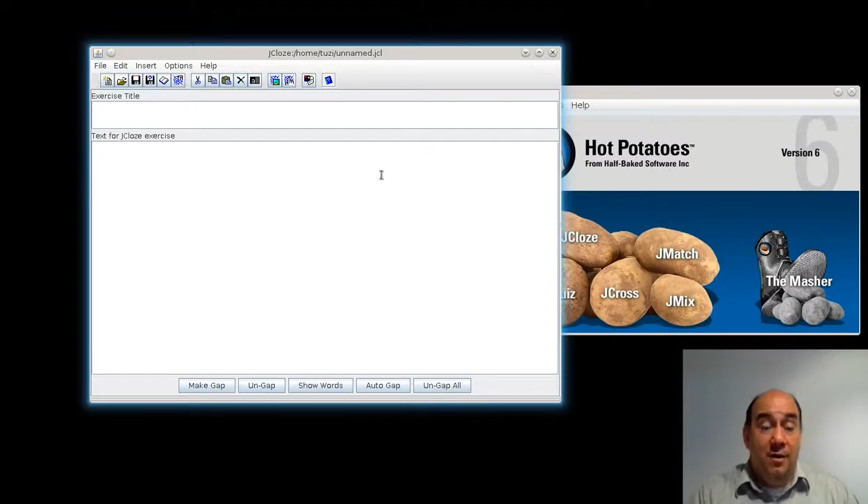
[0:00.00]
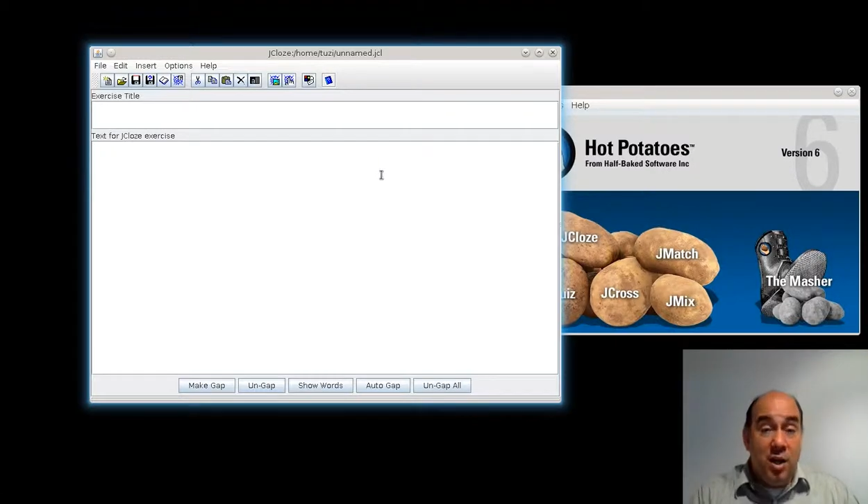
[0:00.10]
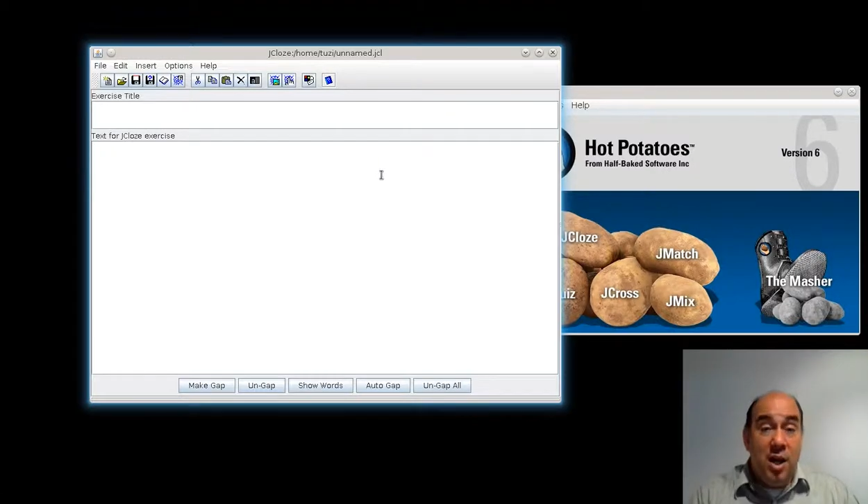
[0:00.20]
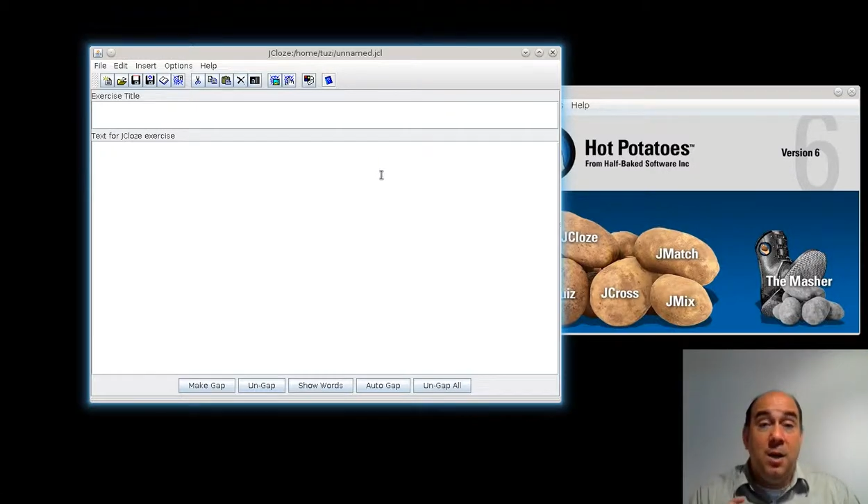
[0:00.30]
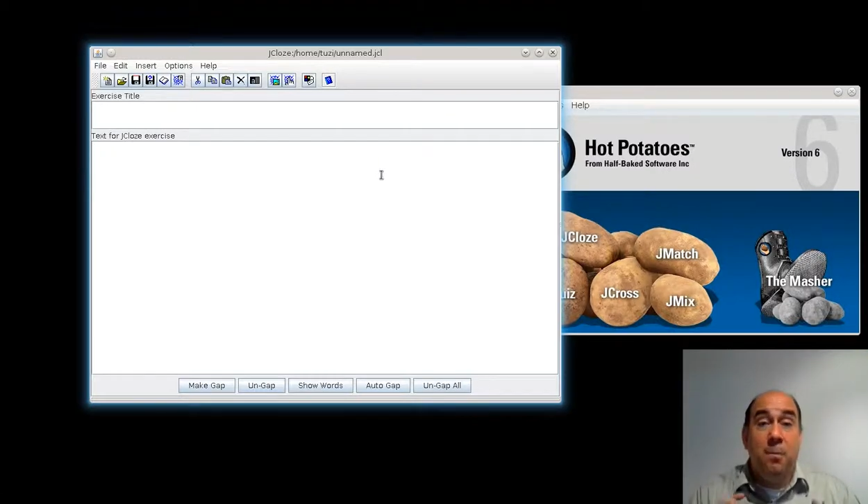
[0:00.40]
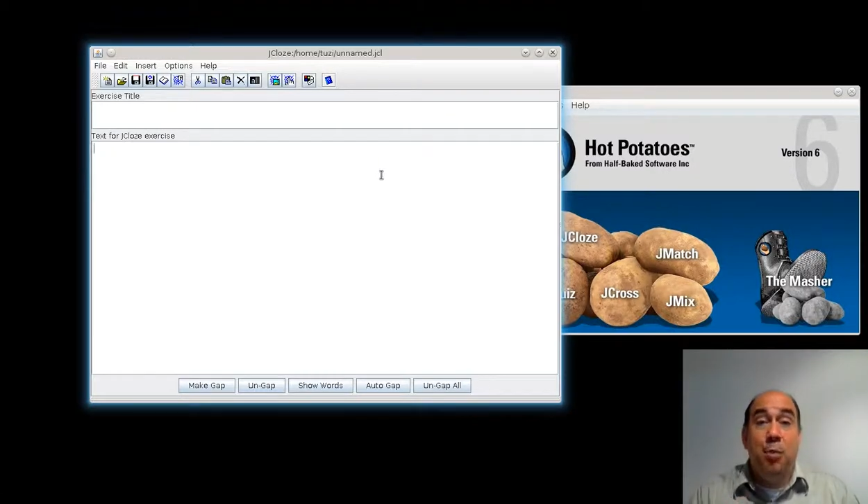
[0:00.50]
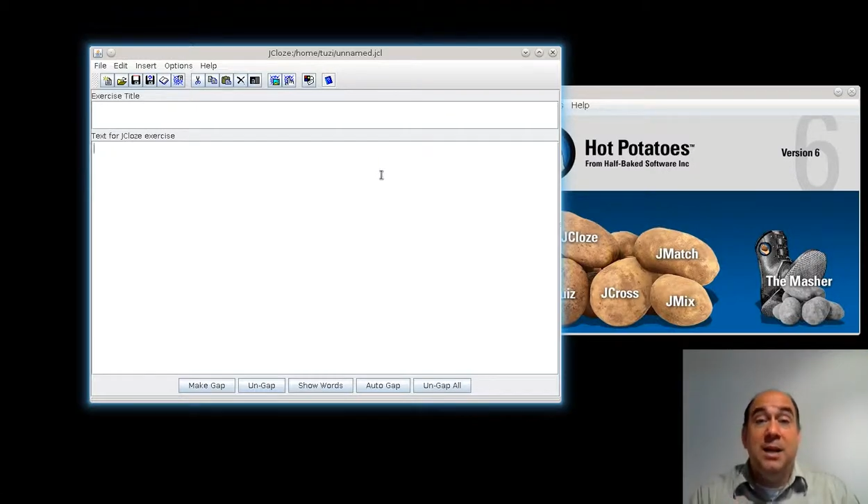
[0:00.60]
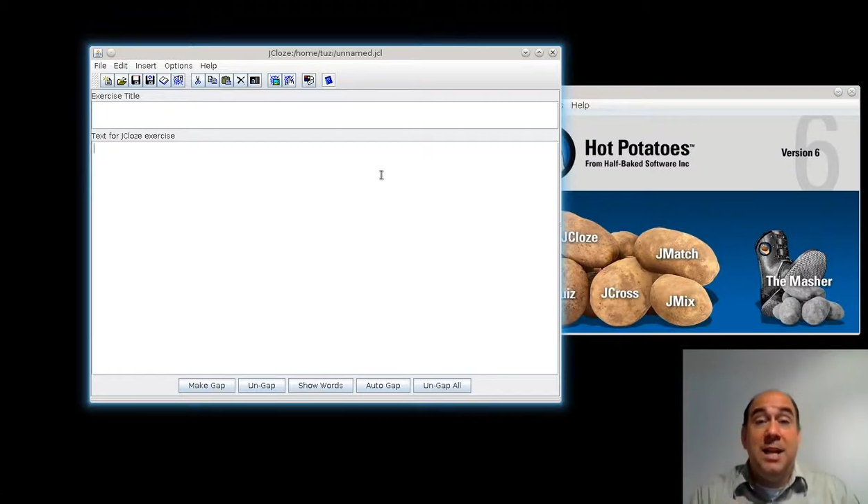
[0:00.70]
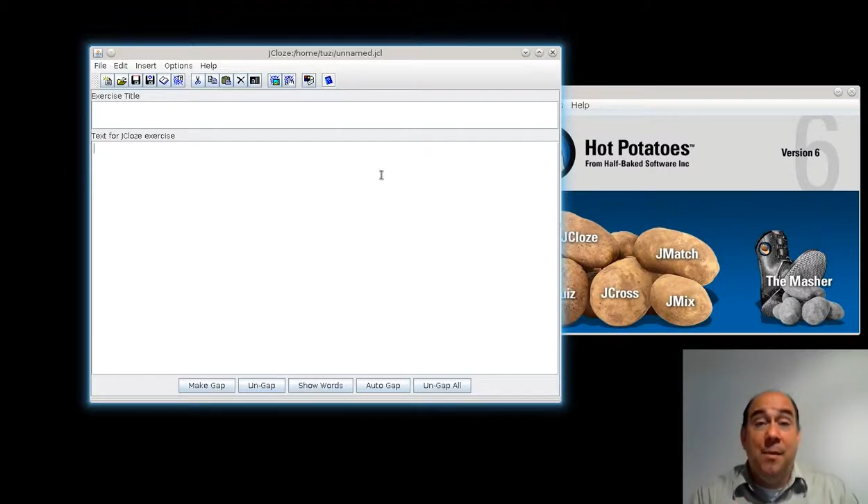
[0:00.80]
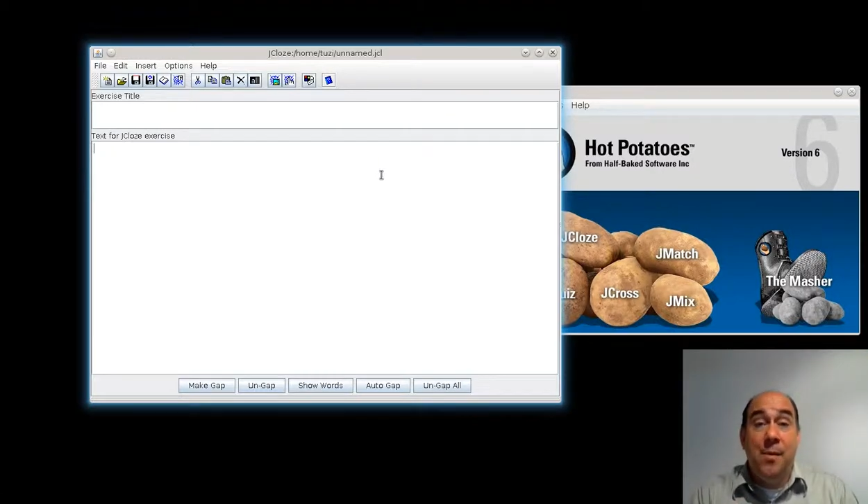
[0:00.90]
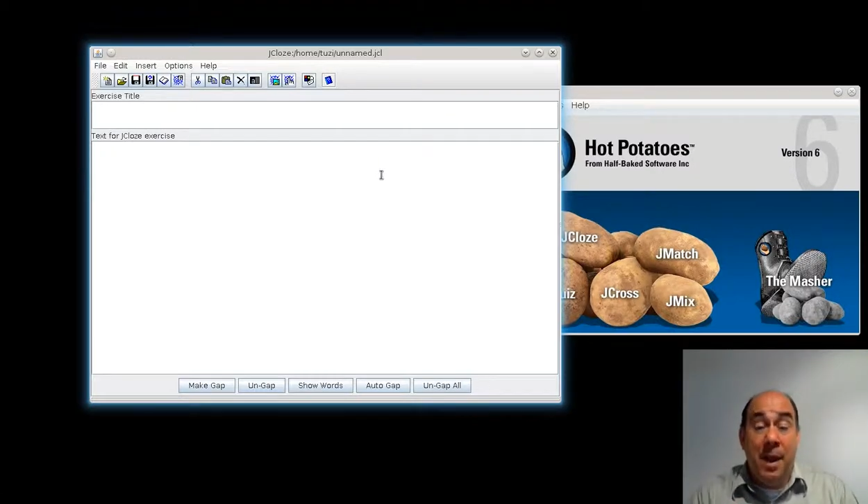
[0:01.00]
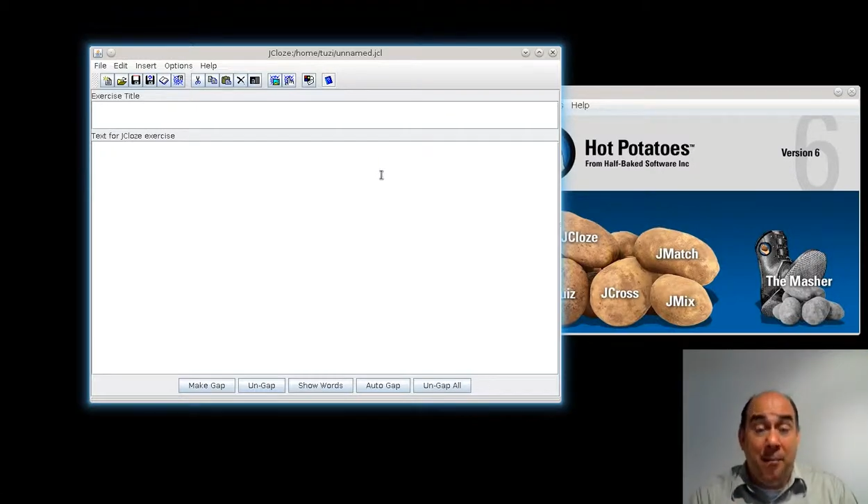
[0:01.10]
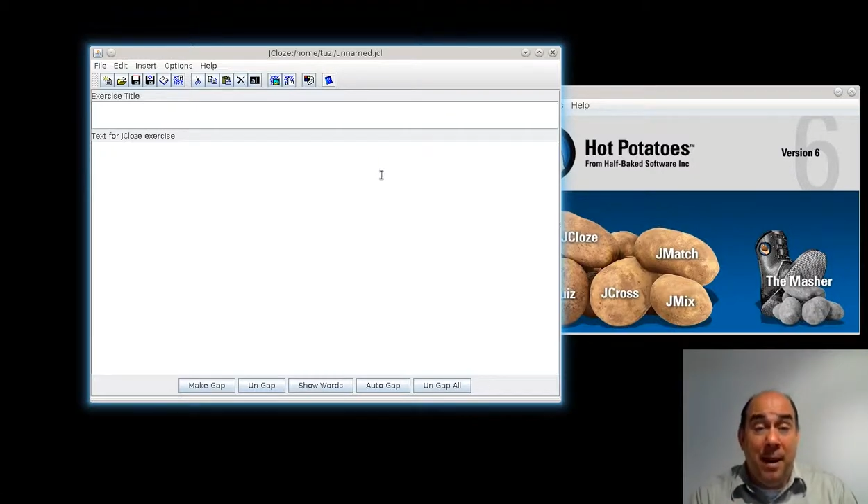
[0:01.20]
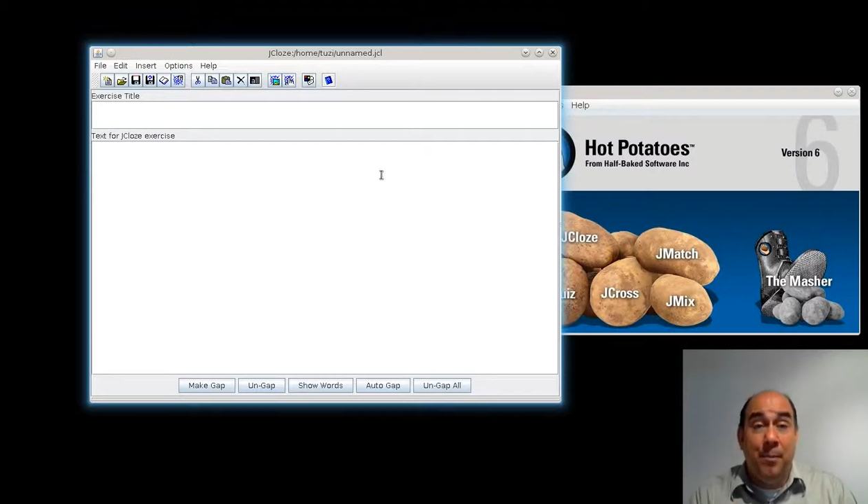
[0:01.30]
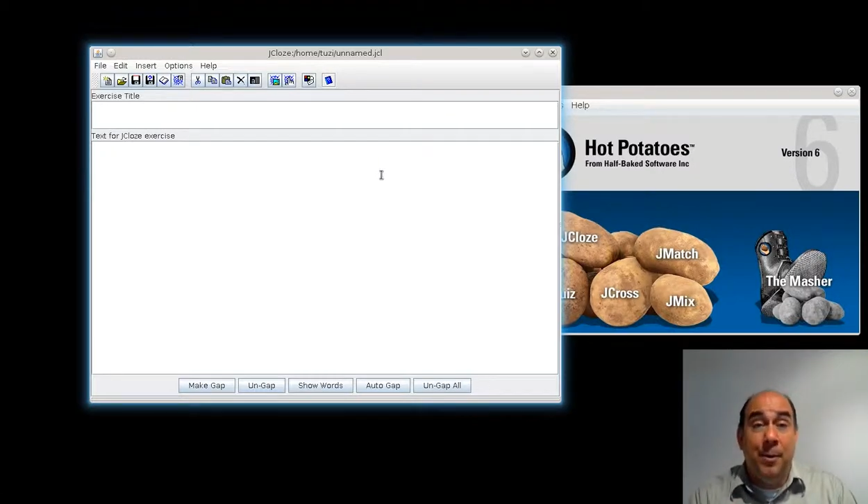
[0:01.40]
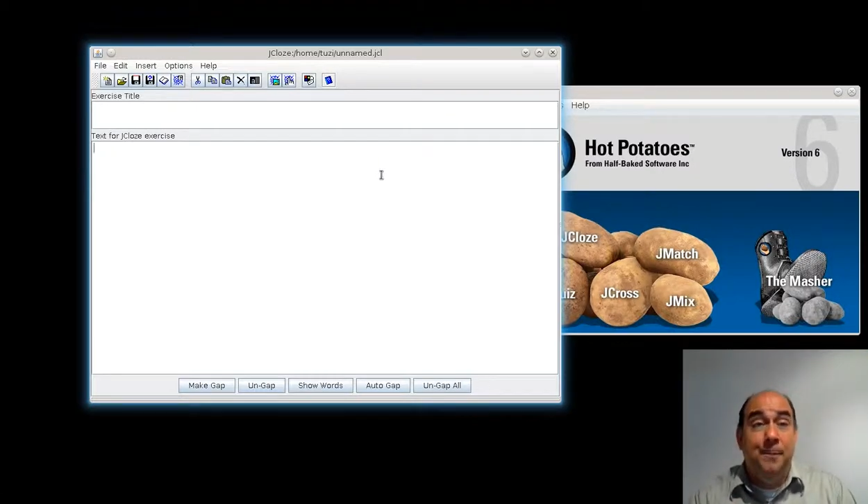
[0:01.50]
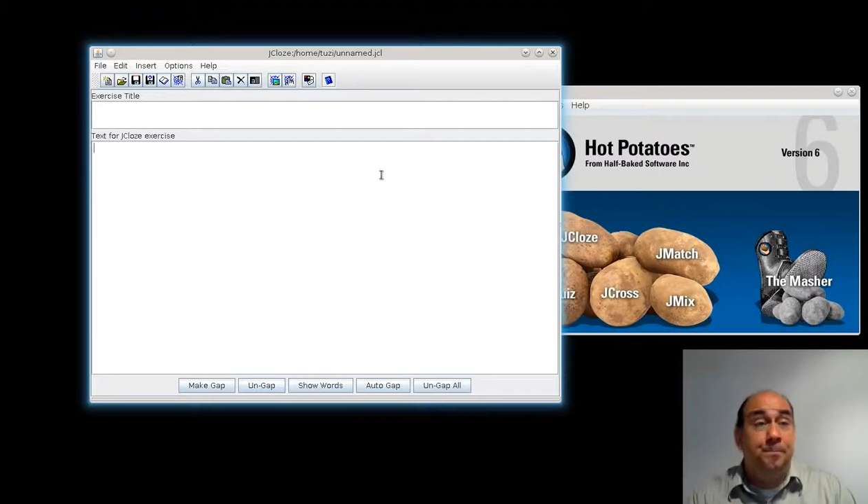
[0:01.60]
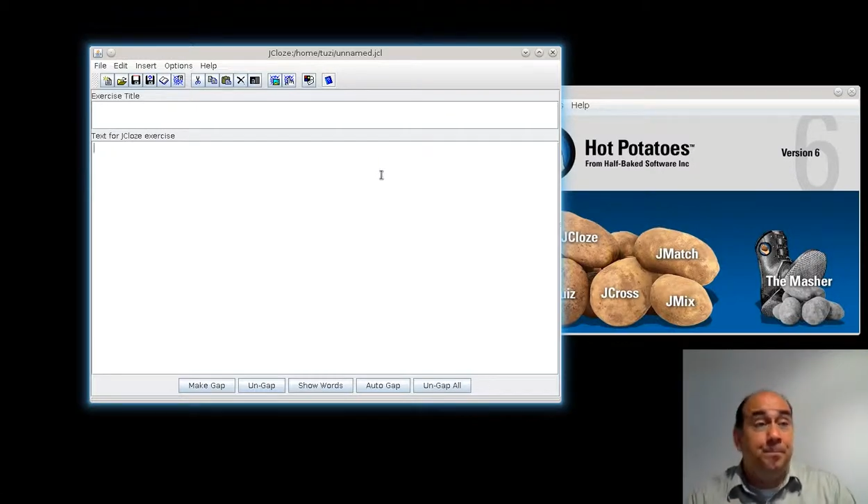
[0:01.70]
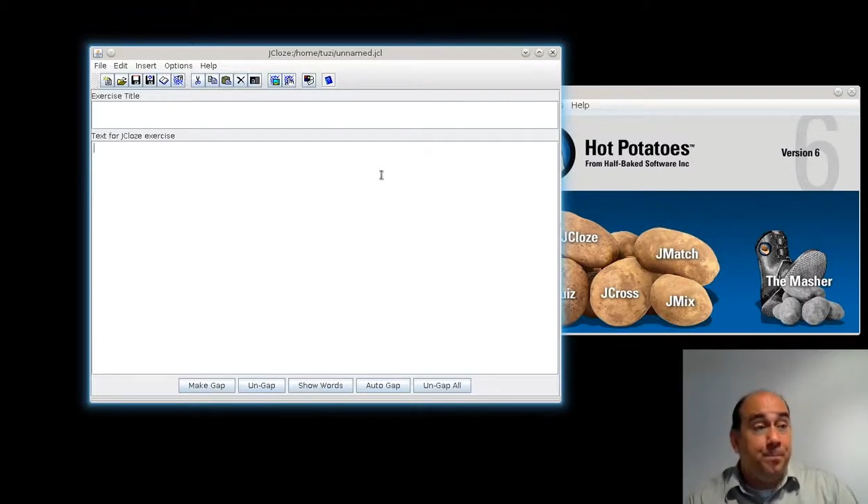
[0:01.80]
Then you had to print out that paper,